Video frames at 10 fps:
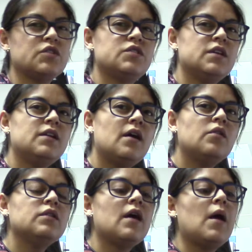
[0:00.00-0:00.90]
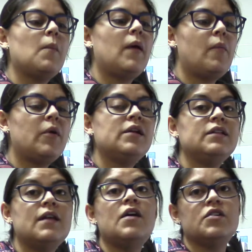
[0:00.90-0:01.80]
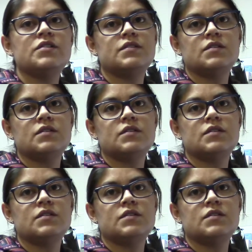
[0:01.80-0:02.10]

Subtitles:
see now. But apparently there is